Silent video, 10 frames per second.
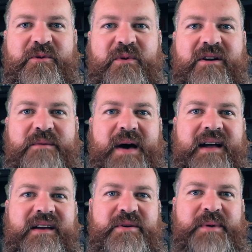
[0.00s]
Welcome
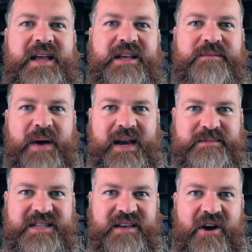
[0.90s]
back everybody. My name
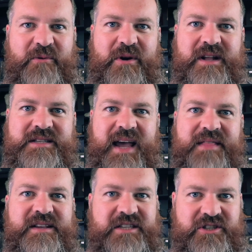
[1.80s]
is Levi Woods
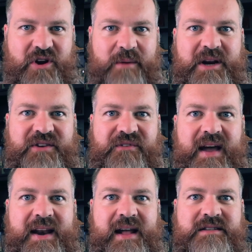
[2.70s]
and this is Drawbridge
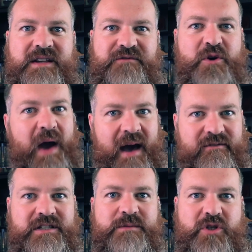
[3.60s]
Finance. If you
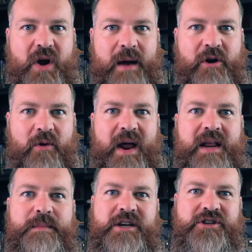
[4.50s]
haven't subscribed
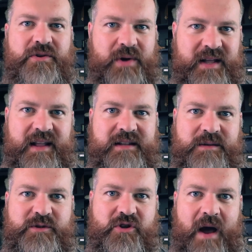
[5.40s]
already, make sure you hit that
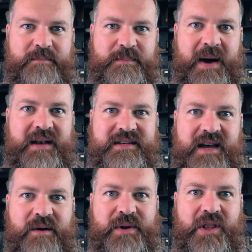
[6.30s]
subscribe button
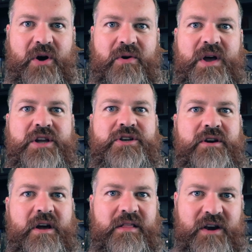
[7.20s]
down below.
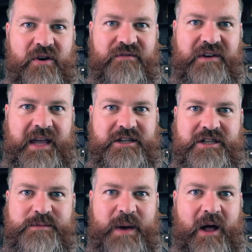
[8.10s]
Turn on the
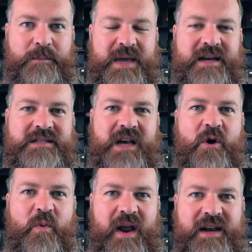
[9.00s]
notifications bell because
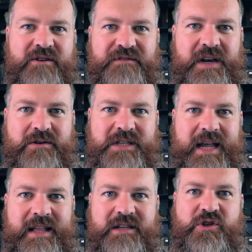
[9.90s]
when I do videos
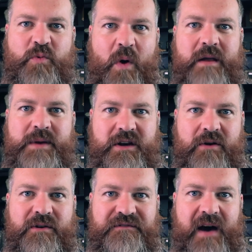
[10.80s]
like this, you want to be
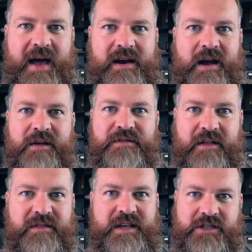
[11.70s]
notified
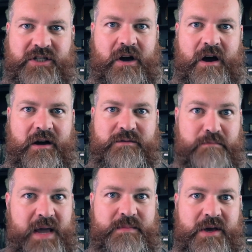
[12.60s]
that these stocks
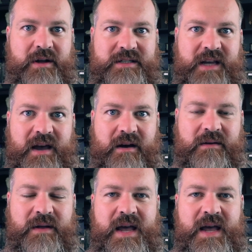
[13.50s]
might be on sale.